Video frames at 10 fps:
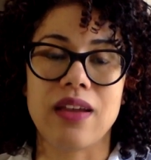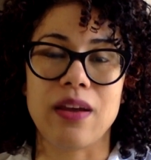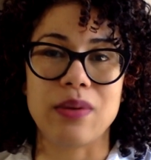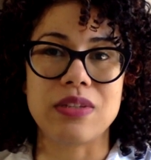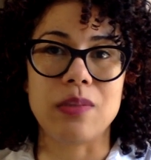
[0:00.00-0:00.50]

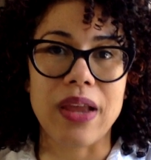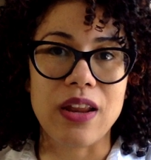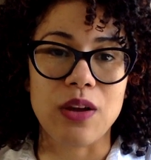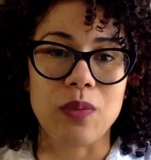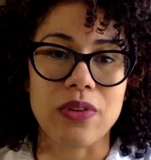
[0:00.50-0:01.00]
I was
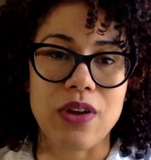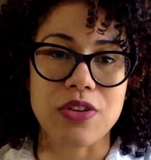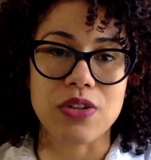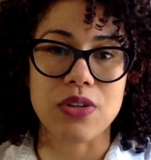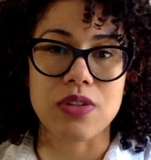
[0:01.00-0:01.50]
debating on whether I
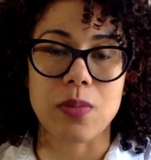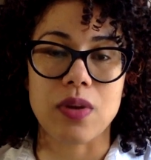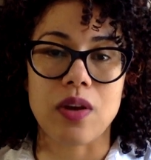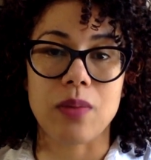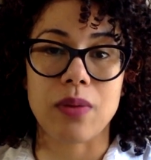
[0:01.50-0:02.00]
should use them or
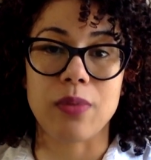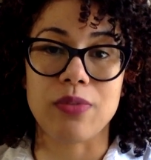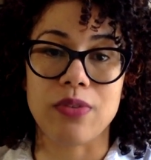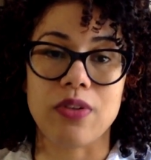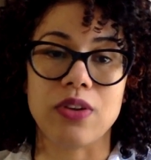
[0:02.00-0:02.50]
not, but I
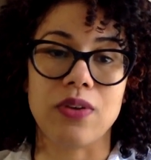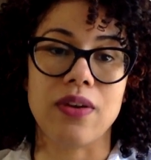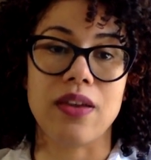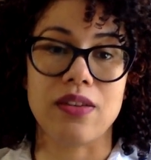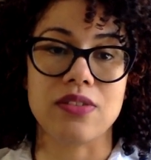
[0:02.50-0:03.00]
prefer to go
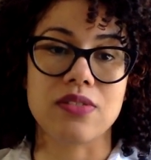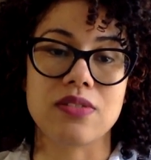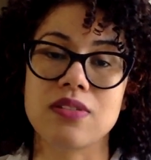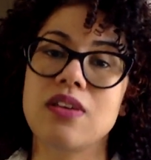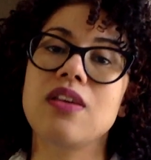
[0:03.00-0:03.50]
ahead and
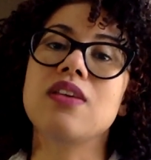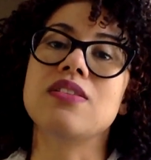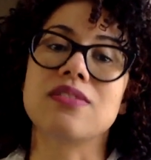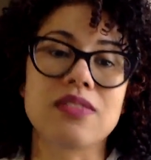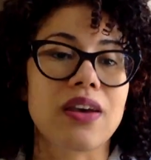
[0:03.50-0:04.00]
just
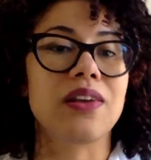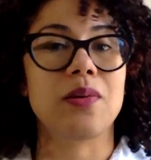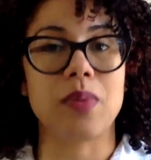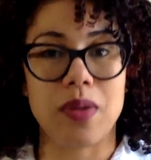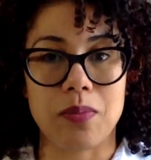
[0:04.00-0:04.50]
suck it
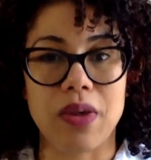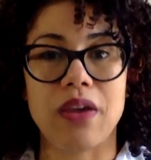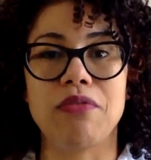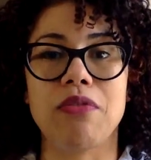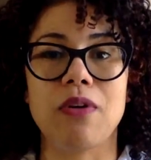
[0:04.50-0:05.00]
up and
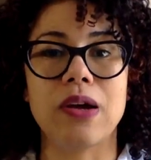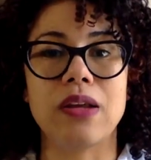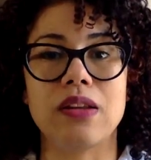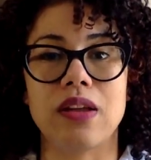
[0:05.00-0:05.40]
pay for it.